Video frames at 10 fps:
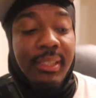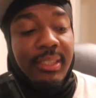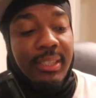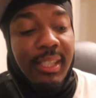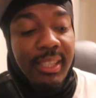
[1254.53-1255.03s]

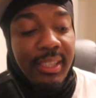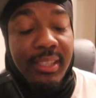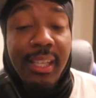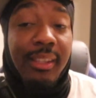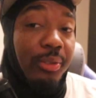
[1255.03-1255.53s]
because it just
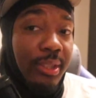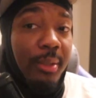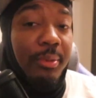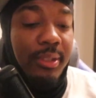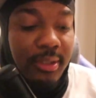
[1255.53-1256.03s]
take your
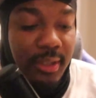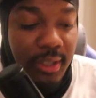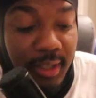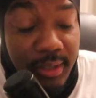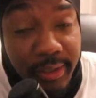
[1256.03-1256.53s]
sandwiches to the
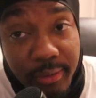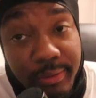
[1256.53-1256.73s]
next level.